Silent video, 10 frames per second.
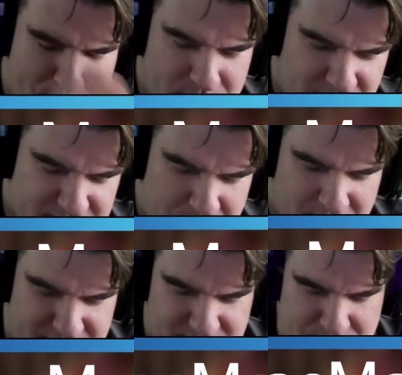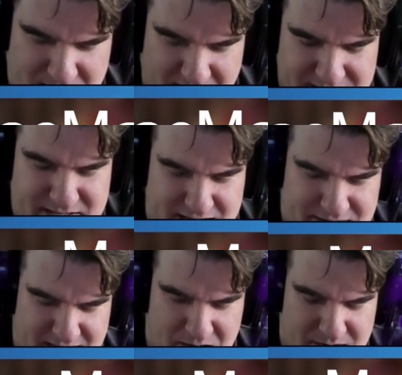to some of the some of the cutscenes
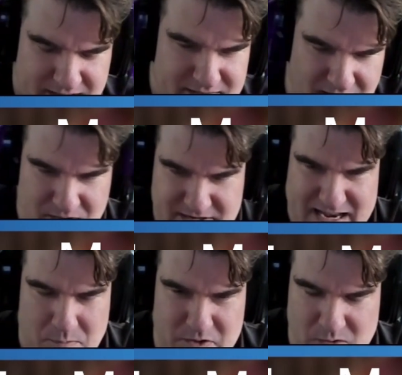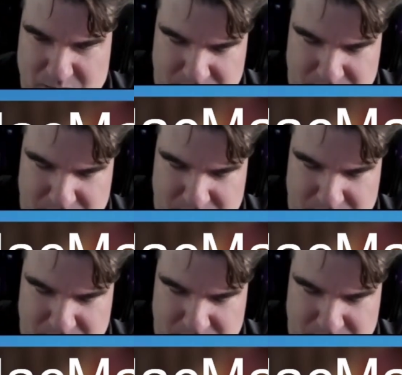that Eric and other team were doing